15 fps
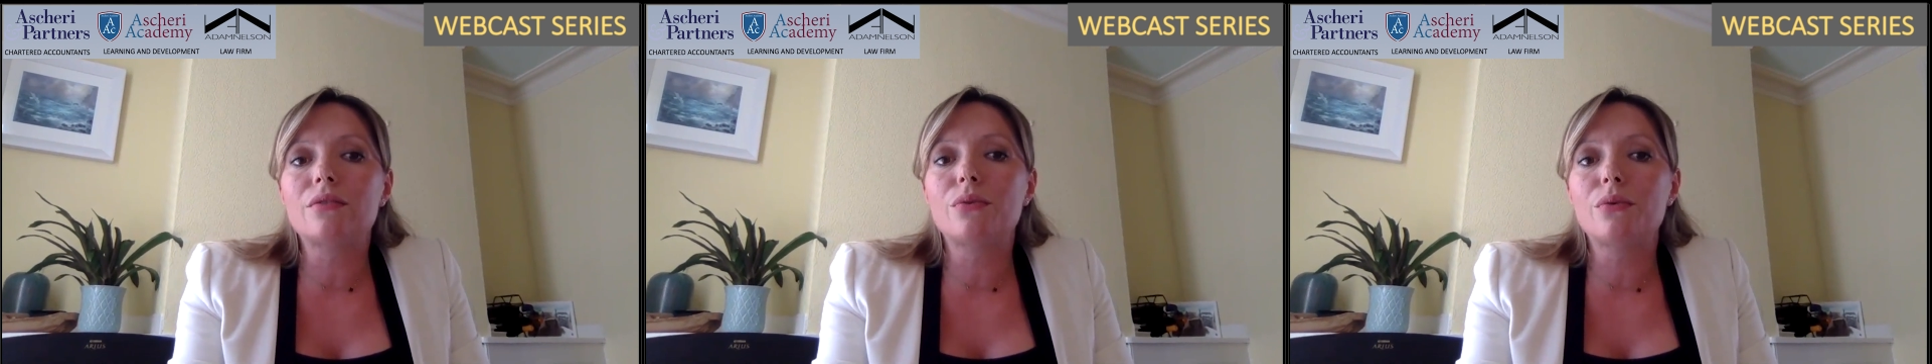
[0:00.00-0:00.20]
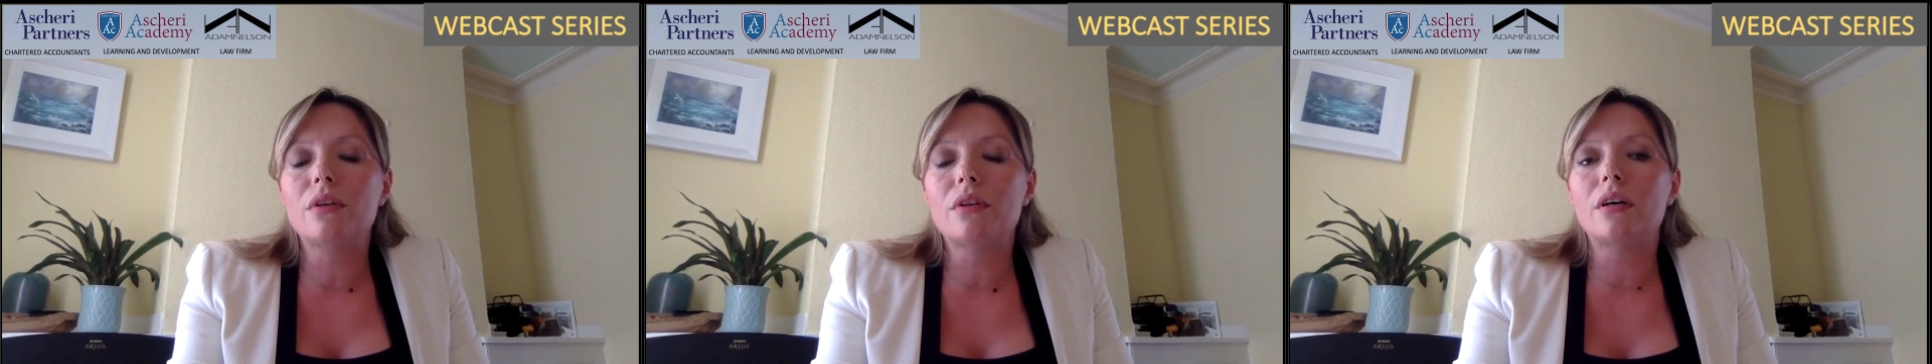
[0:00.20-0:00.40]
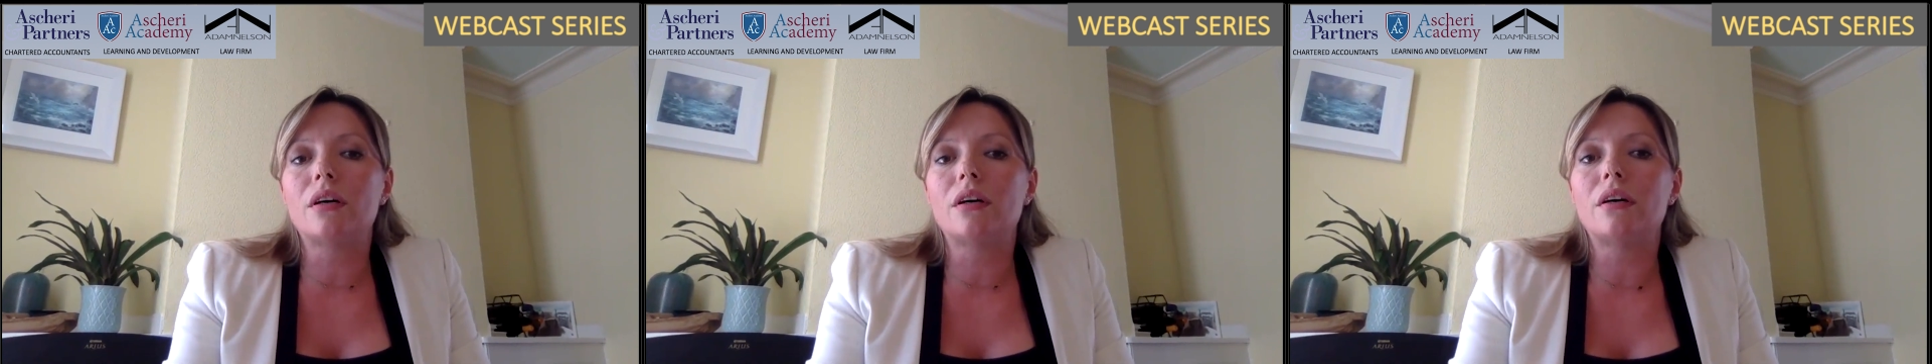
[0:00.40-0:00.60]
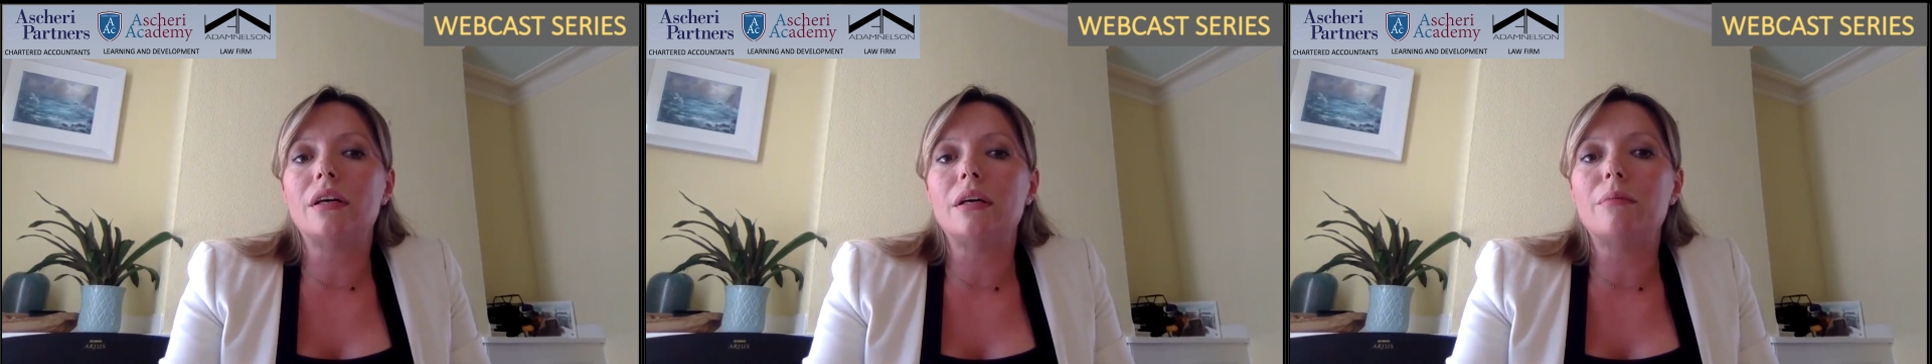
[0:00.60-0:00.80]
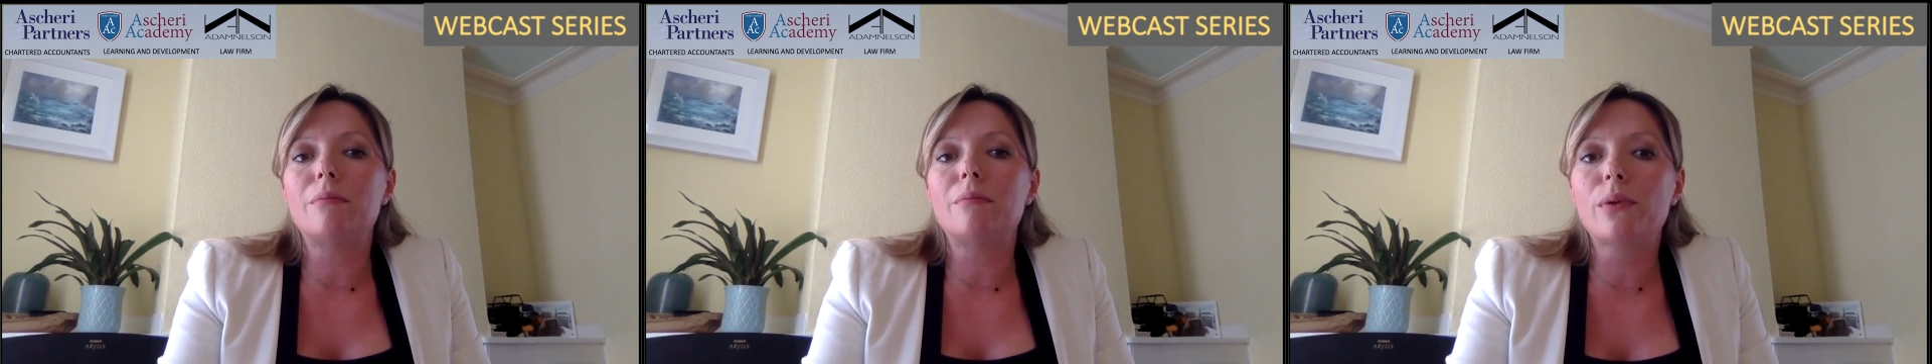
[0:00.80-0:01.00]
to the
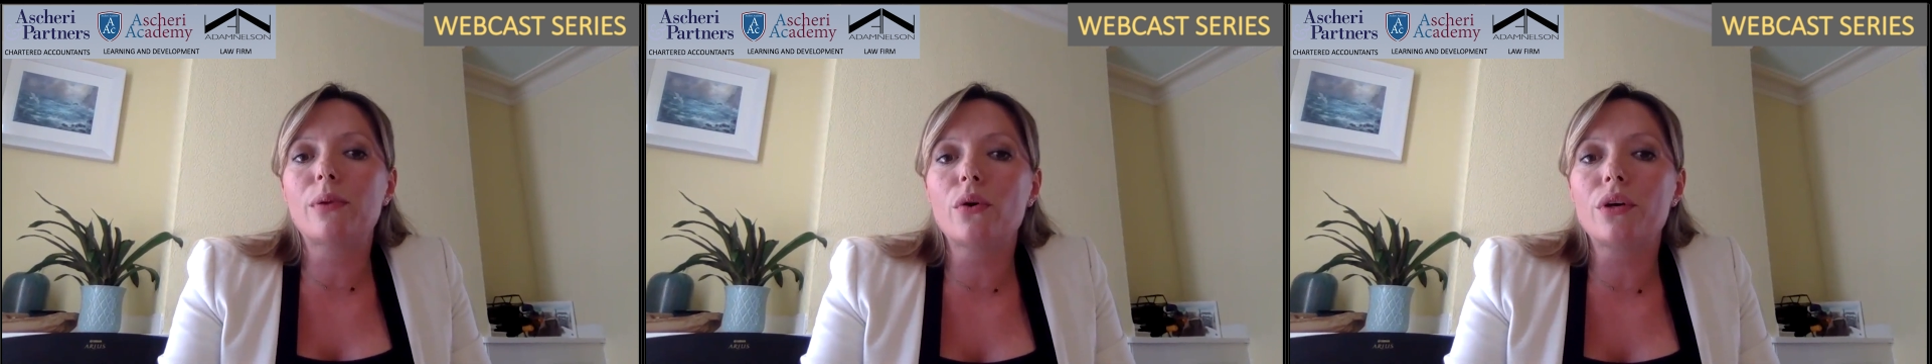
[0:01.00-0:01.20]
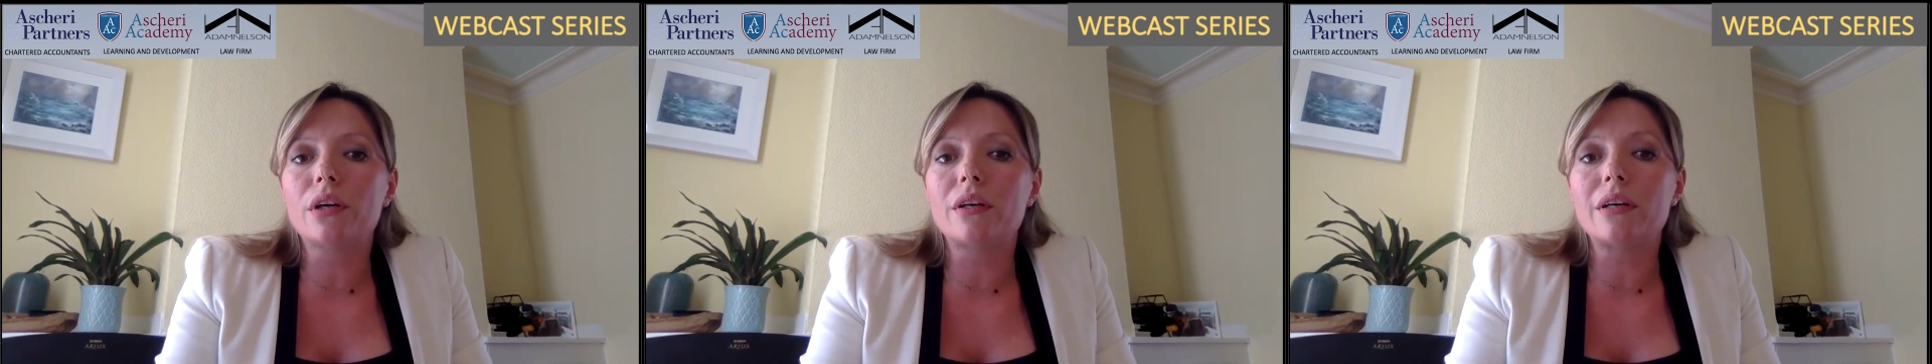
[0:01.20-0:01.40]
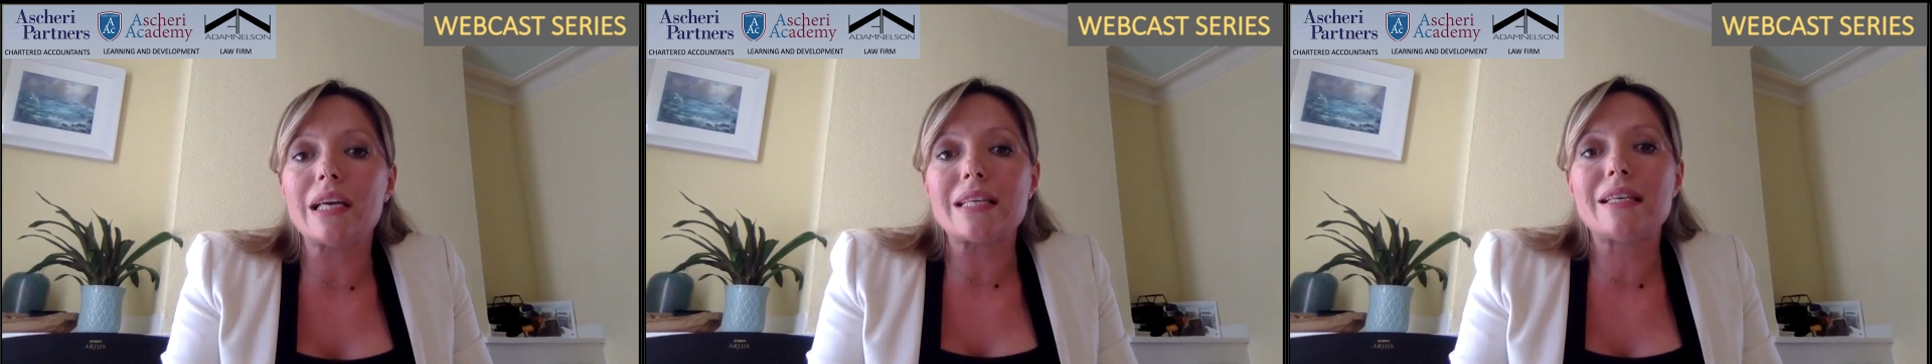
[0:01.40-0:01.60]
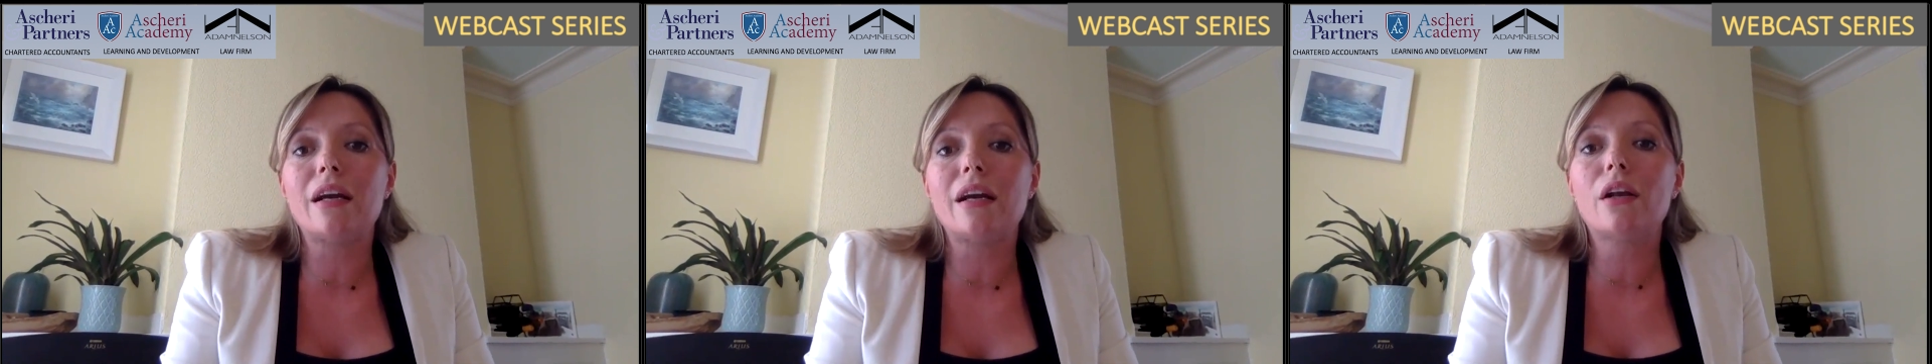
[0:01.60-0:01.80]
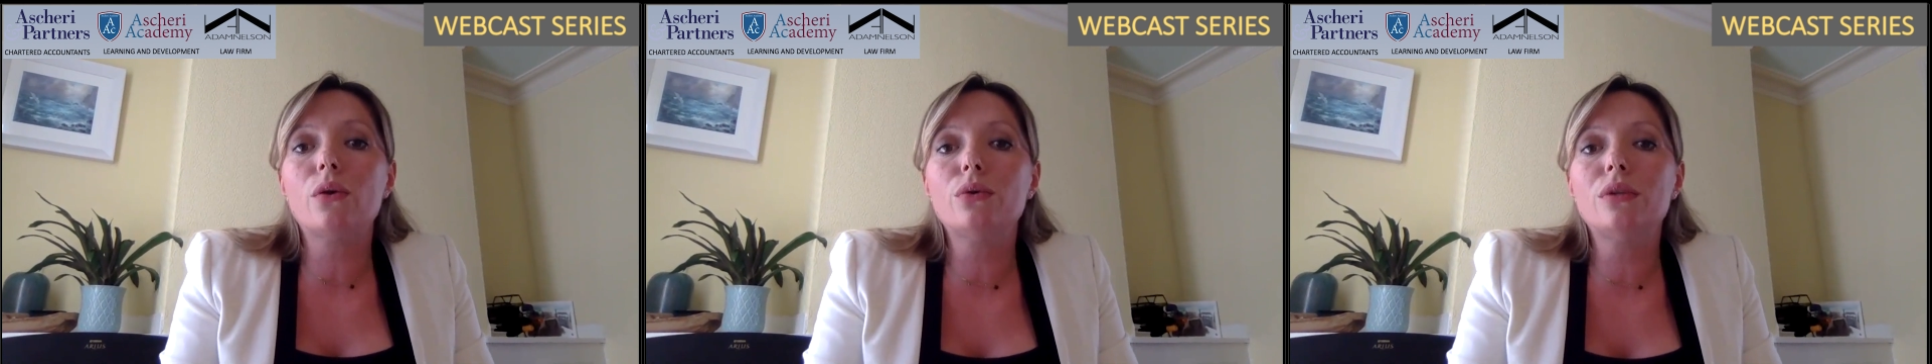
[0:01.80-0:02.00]
employer is
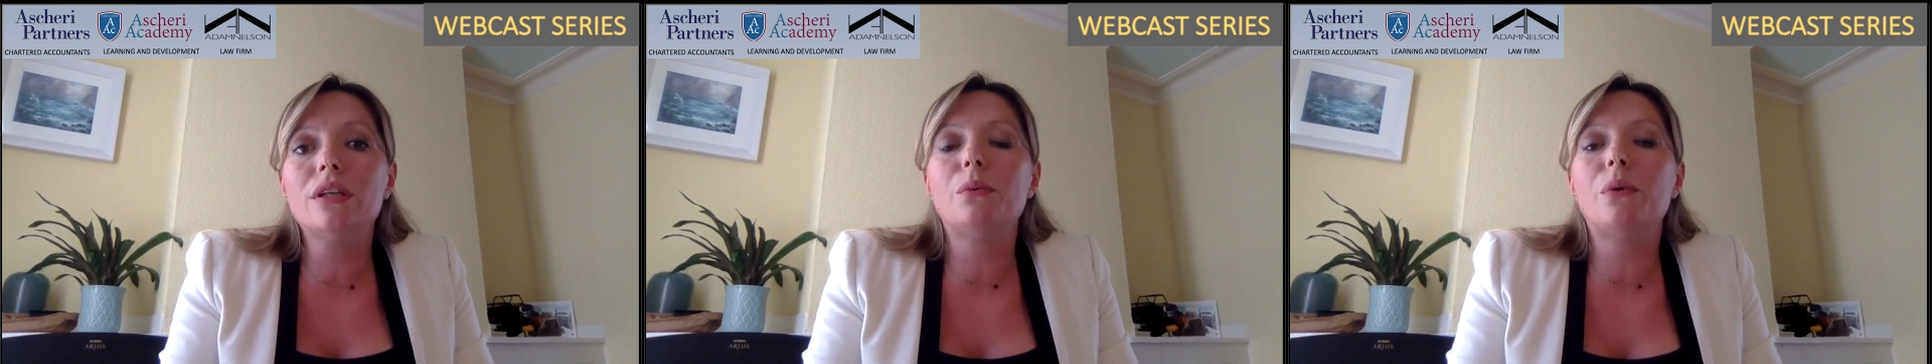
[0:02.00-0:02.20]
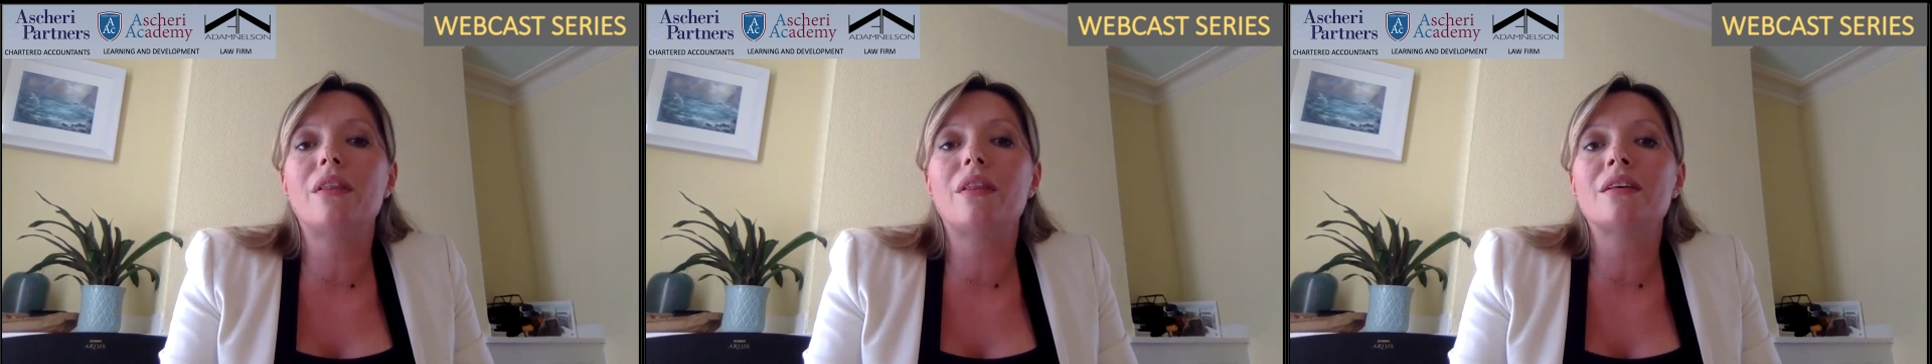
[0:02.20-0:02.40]
included